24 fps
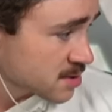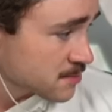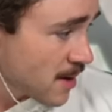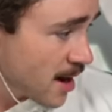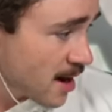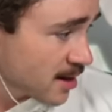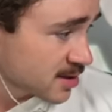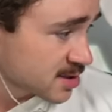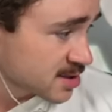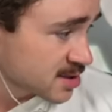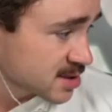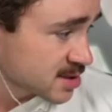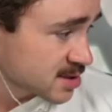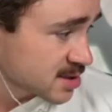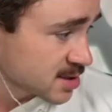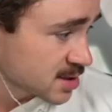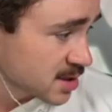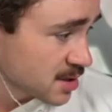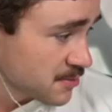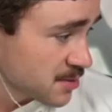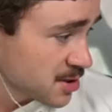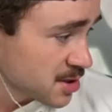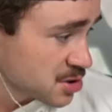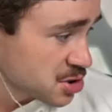matter because this is
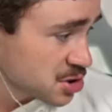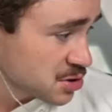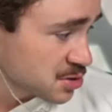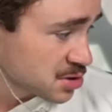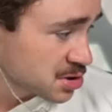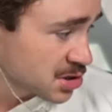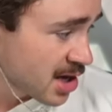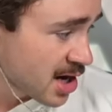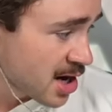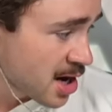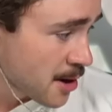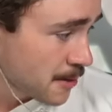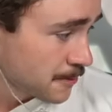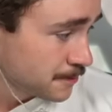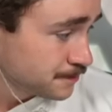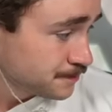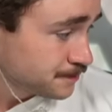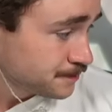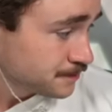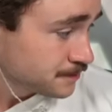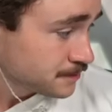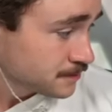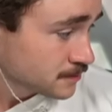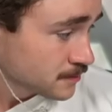going to be the juice right here.
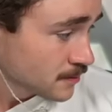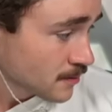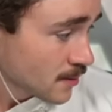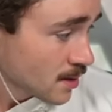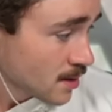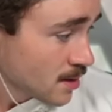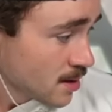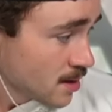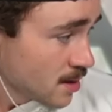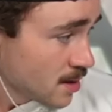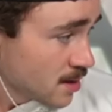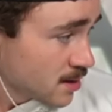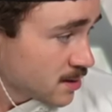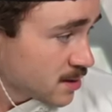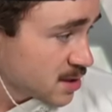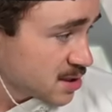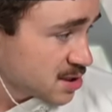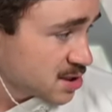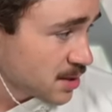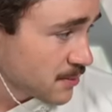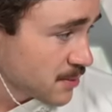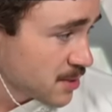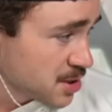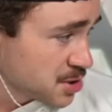This
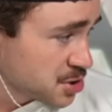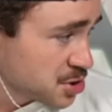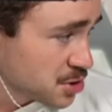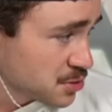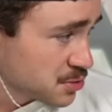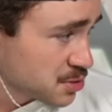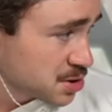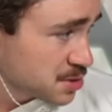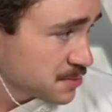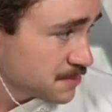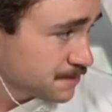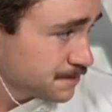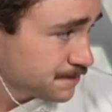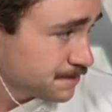is going to be the juice.